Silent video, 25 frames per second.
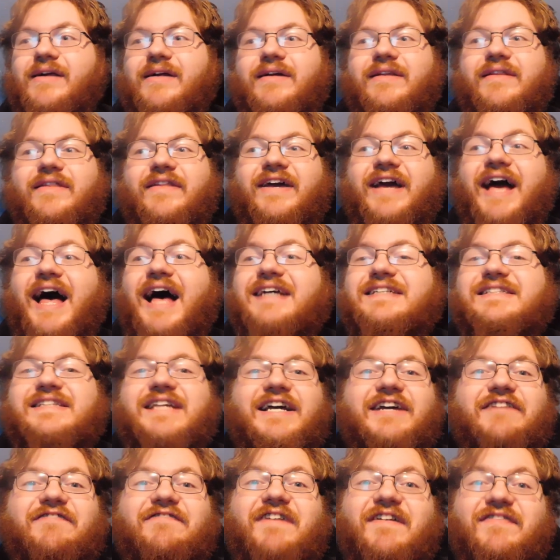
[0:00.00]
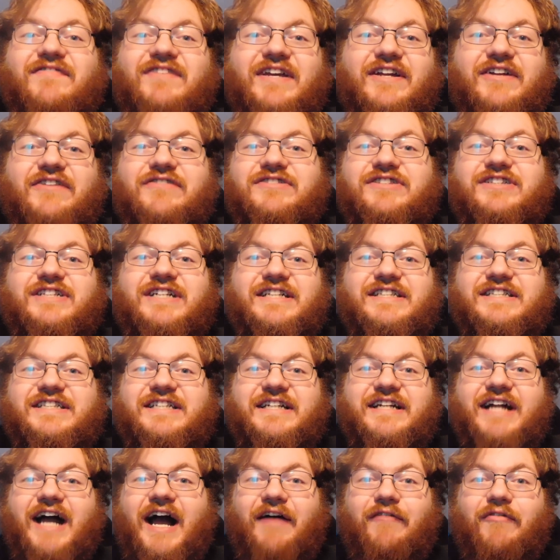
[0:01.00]
The guy's like 15 or
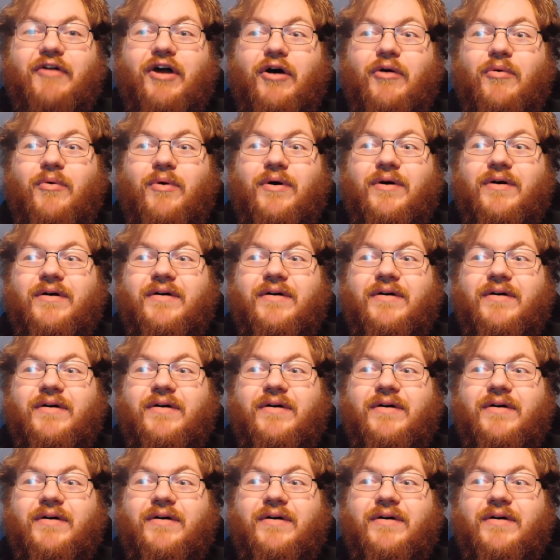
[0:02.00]
16, Iroh.